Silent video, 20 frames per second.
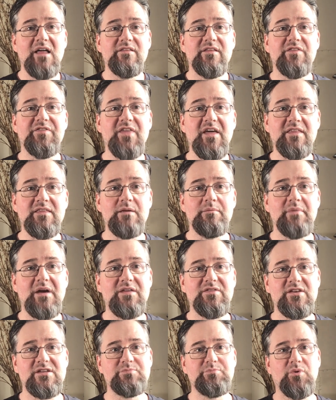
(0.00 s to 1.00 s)
The thing that
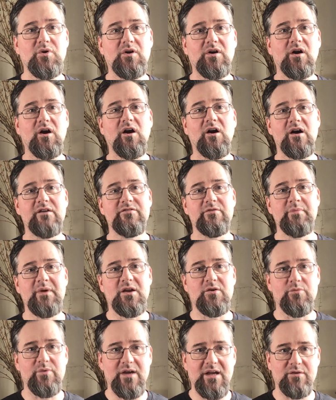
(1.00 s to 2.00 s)
made this book hard for
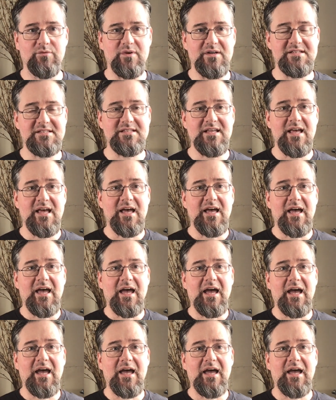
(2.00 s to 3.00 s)
me to read was,
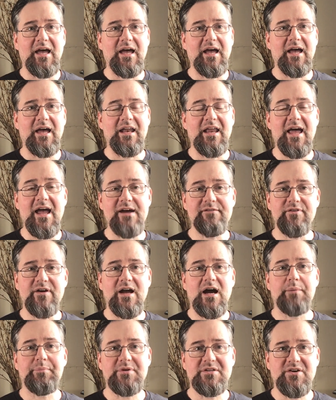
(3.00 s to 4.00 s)
at
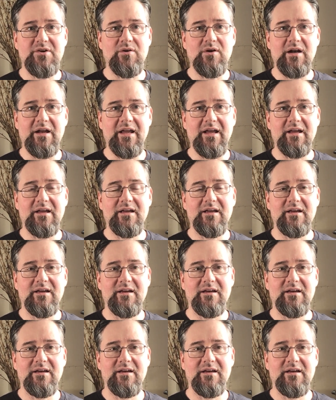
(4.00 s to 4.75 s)
every opportunity,